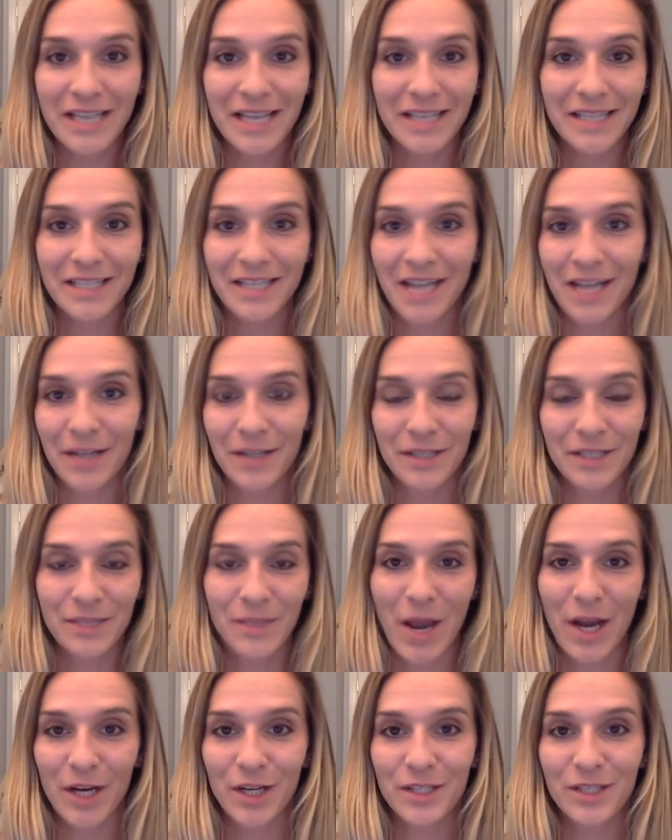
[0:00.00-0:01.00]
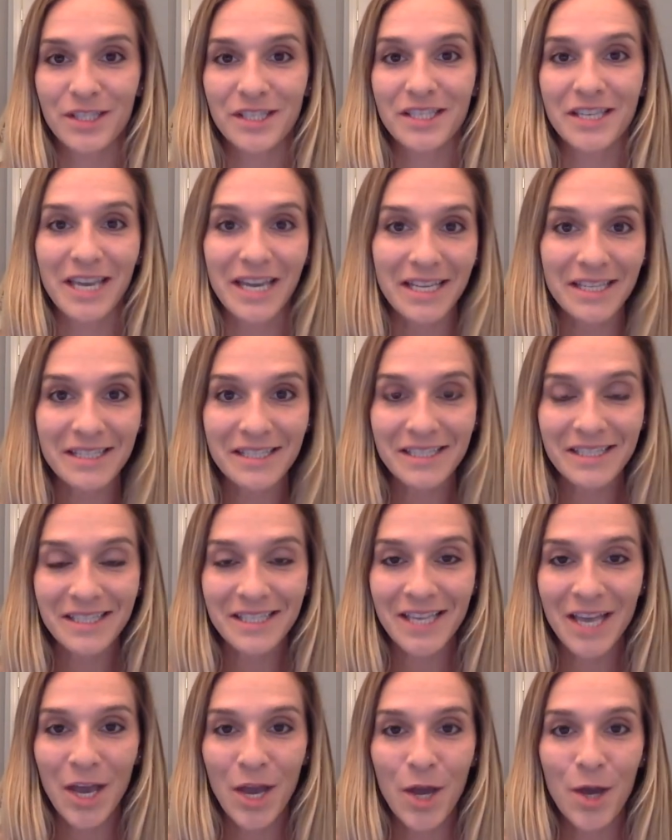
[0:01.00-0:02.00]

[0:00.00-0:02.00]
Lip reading: SNL-inspired skits